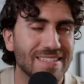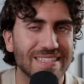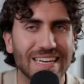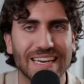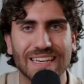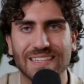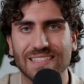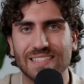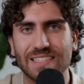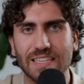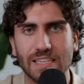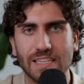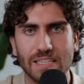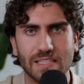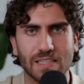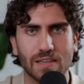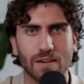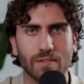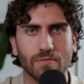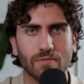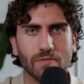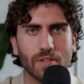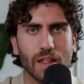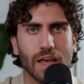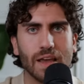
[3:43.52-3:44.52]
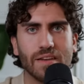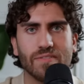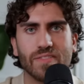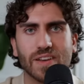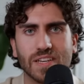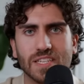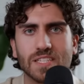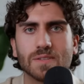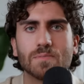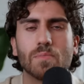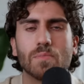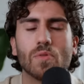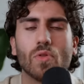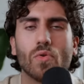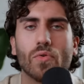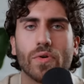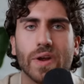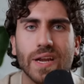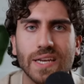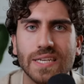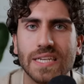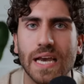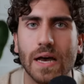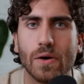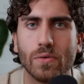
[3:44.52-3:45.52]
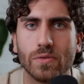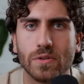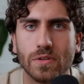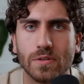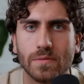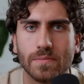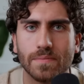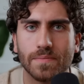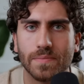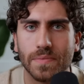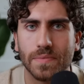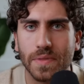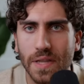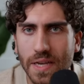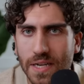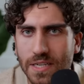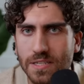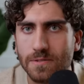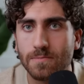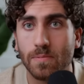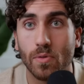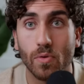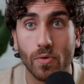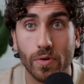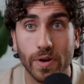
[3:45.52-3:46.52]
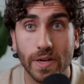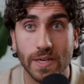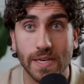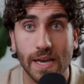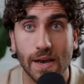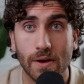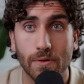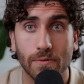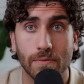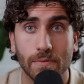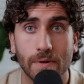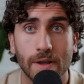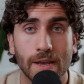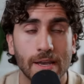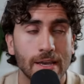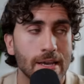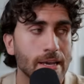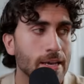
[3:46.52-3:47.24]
this next season of life exploring doubt, exploring doubt.